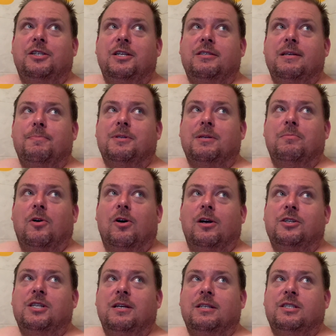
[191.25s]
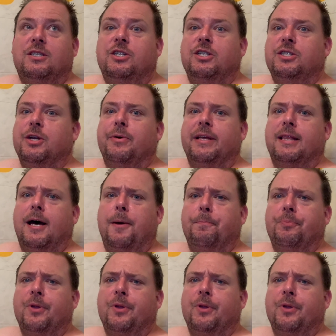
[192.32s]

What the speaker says: She sips some more. She's doing the,